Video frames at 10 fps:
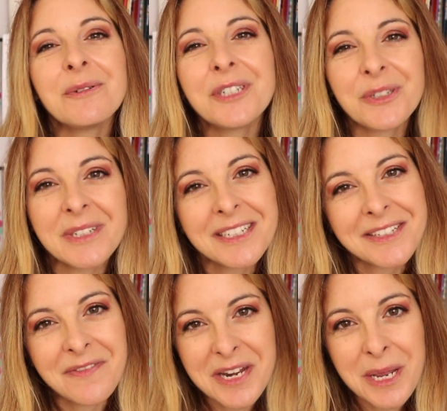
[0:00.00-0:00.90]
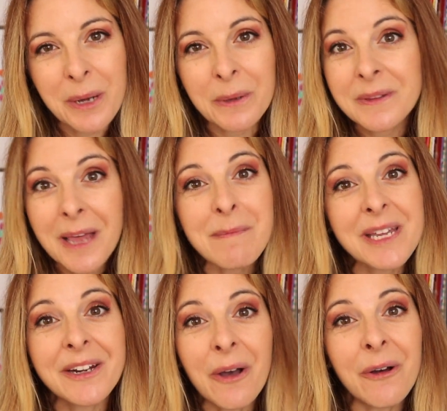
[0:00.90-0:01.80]
enjoy this video, let
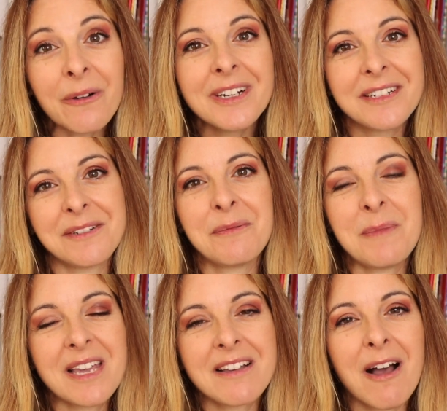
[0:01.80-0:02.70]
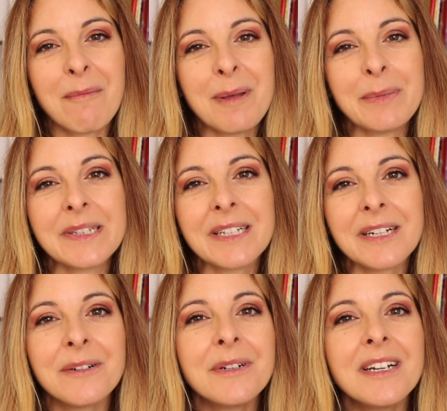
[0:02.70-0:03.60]
me know. Make a comment
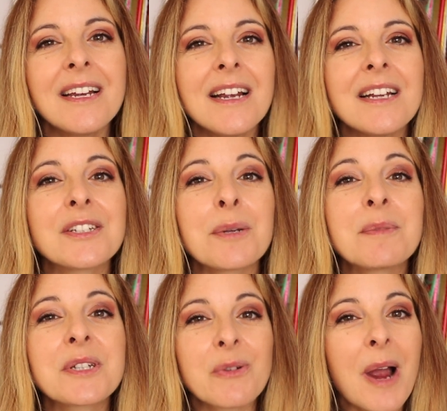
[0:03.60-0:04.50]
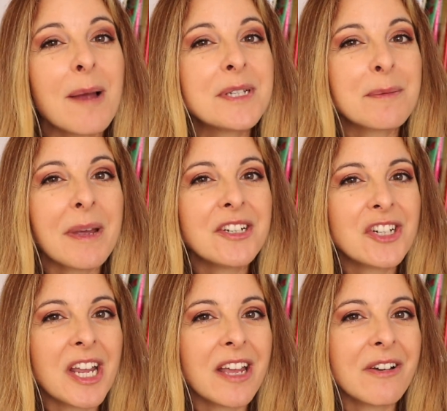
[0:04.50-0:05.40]
below, subscribe to my
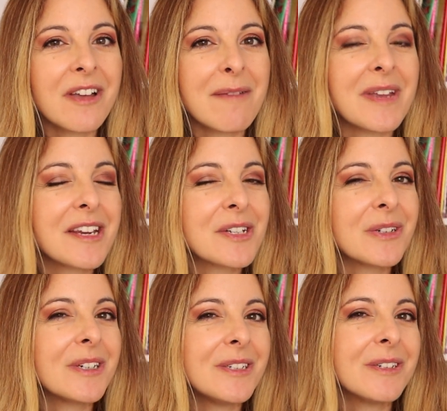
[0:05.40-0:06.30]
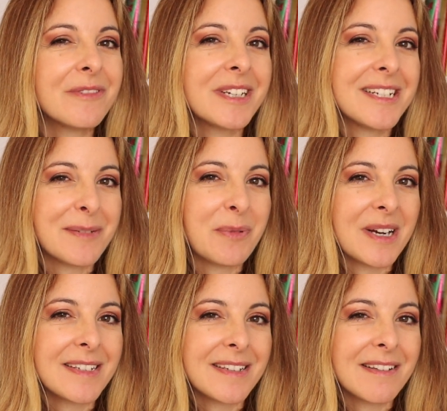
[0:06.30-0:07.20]
channel, and make sure you don't forget to
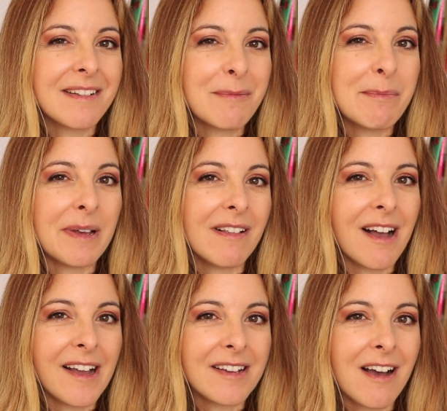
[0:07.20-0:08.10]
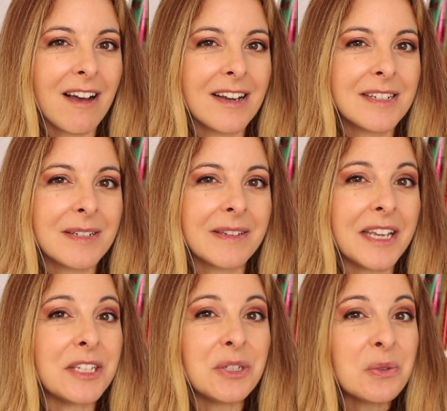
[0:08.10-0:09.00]
press the bell icon to
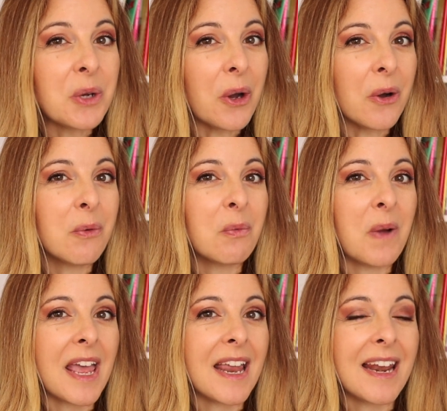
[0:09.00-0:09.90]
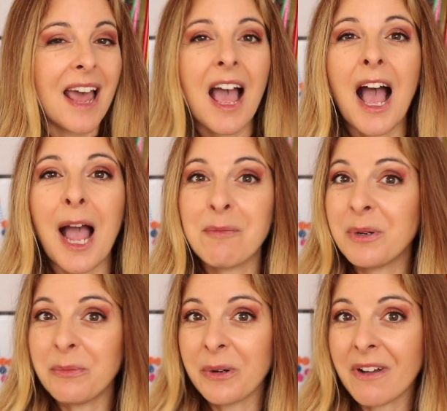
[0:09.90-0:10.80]
let you know when I
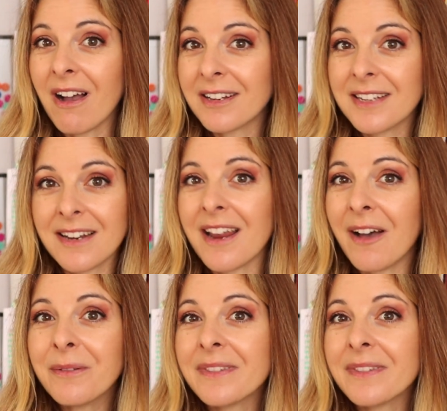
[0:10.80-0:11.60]
put more content out